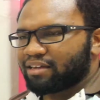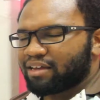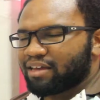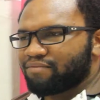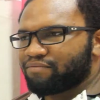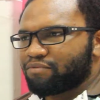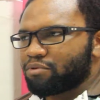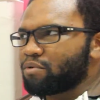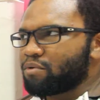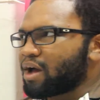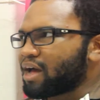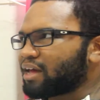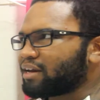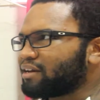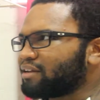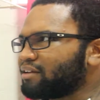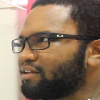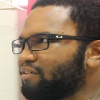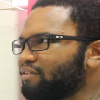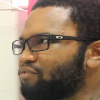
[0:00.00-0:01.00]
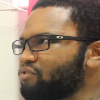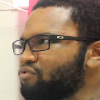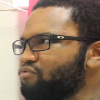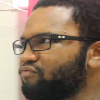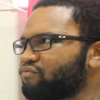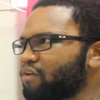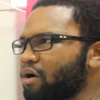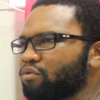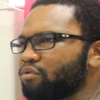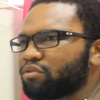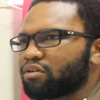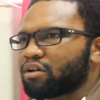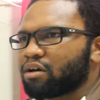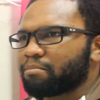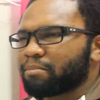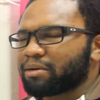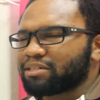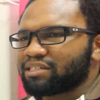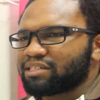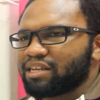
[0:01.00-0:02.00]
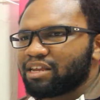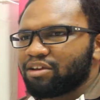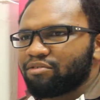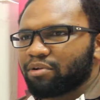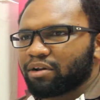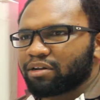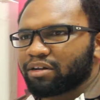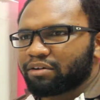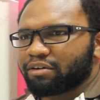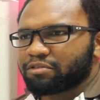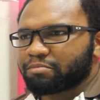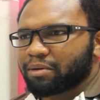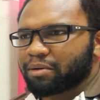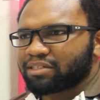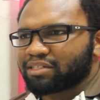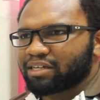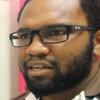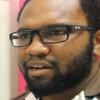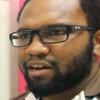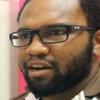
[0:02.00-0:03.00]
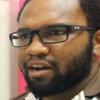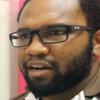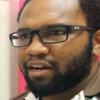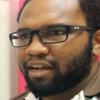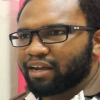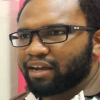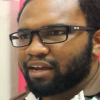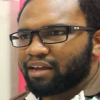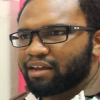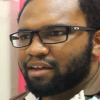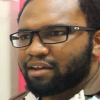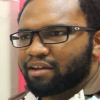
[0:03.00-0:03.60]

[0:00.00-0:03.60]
if you found a material that was particularly